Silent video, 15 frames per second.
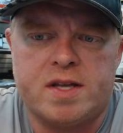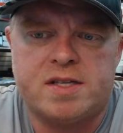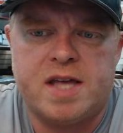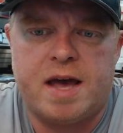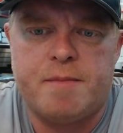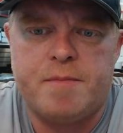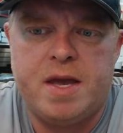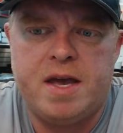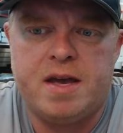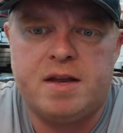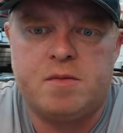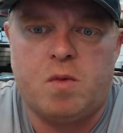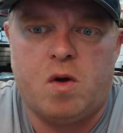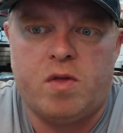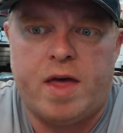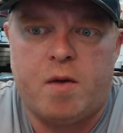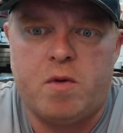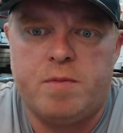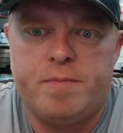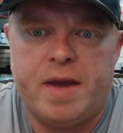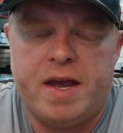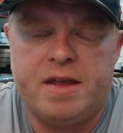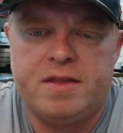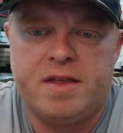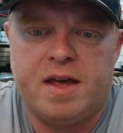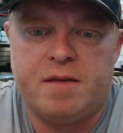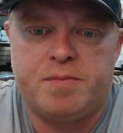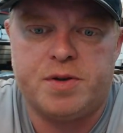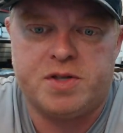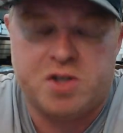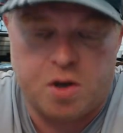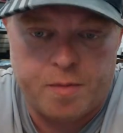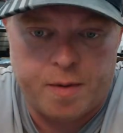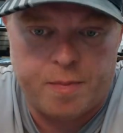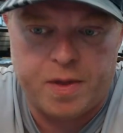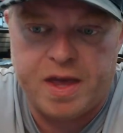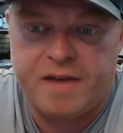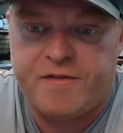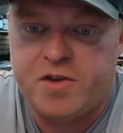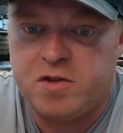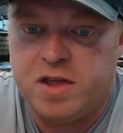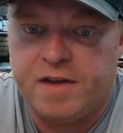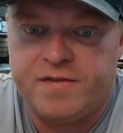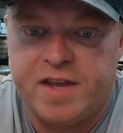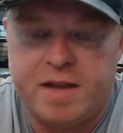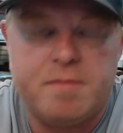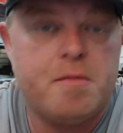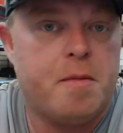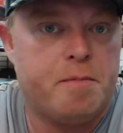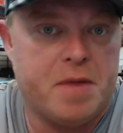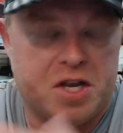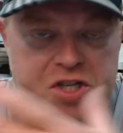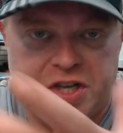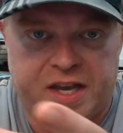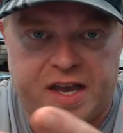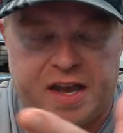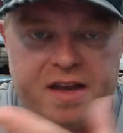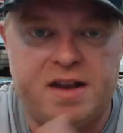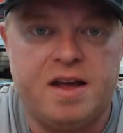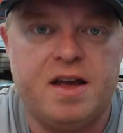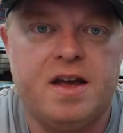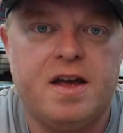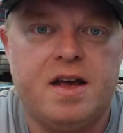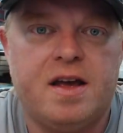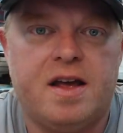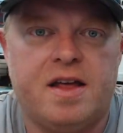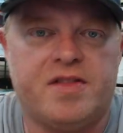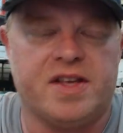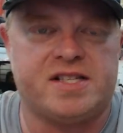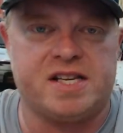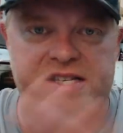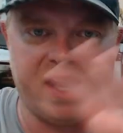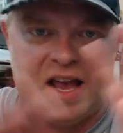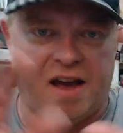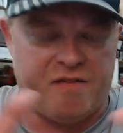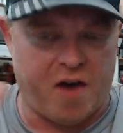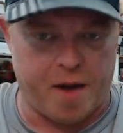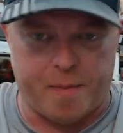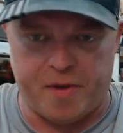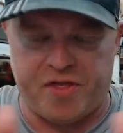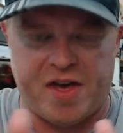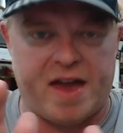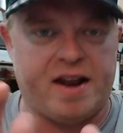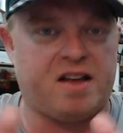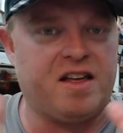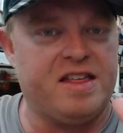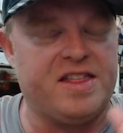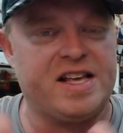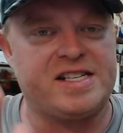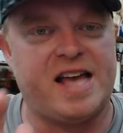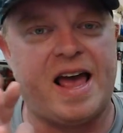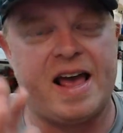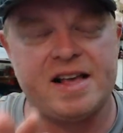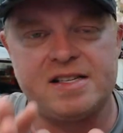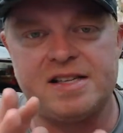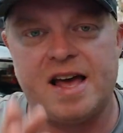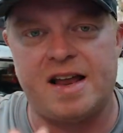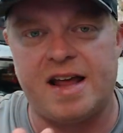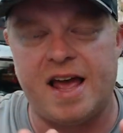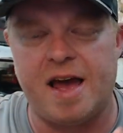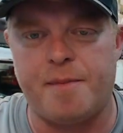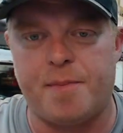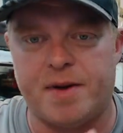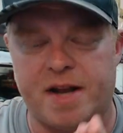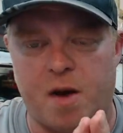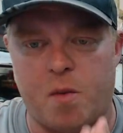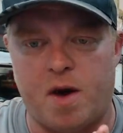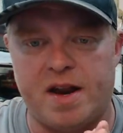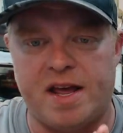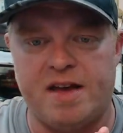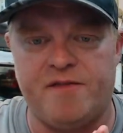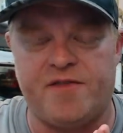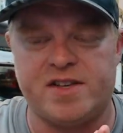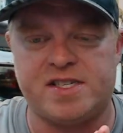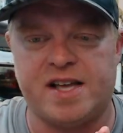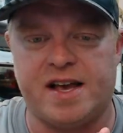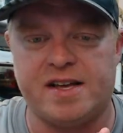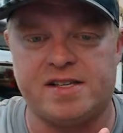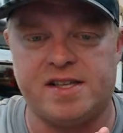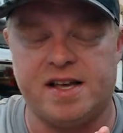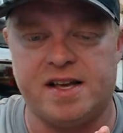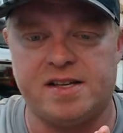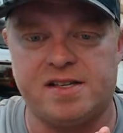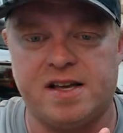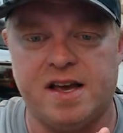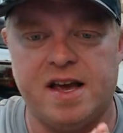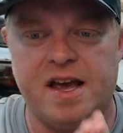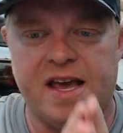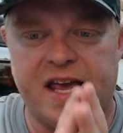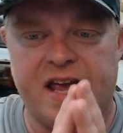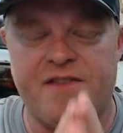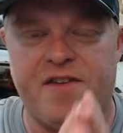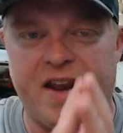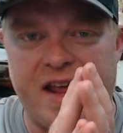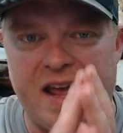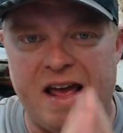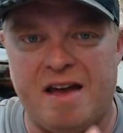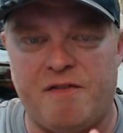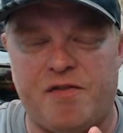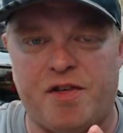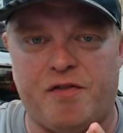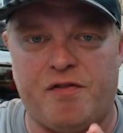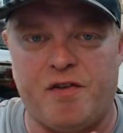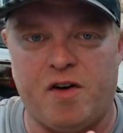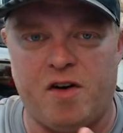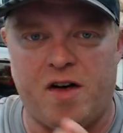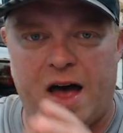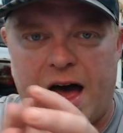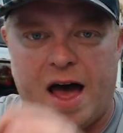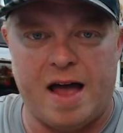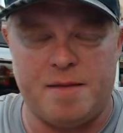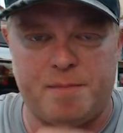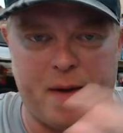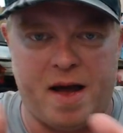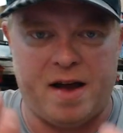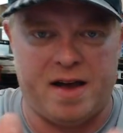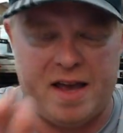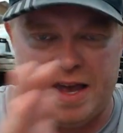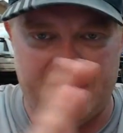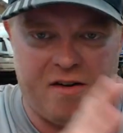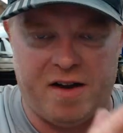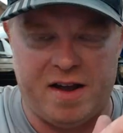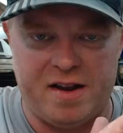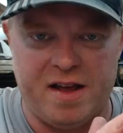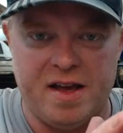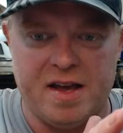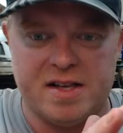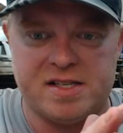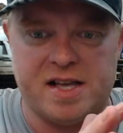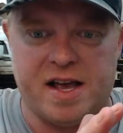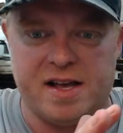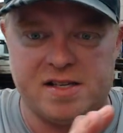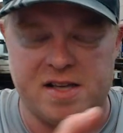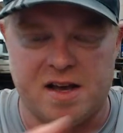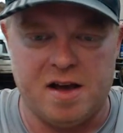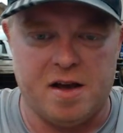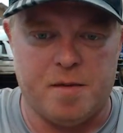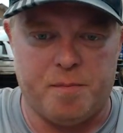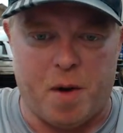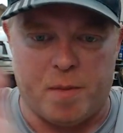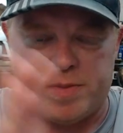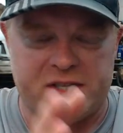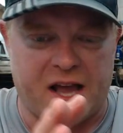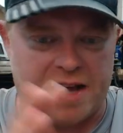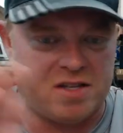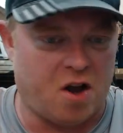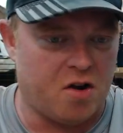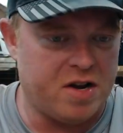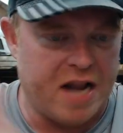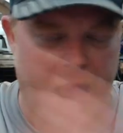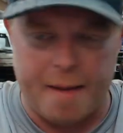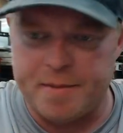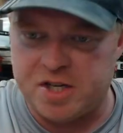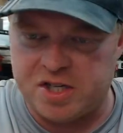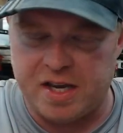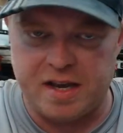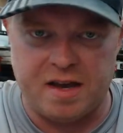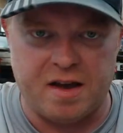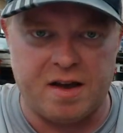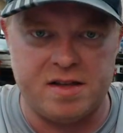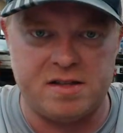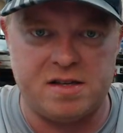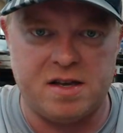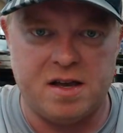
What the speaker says: that mean? Well, that would mean that presumably if you lived in Michigan, this is if, hypothetically, this has not happened. I want to emphasize this. Even if the full en banc hearing says bump stocks are not machine guns,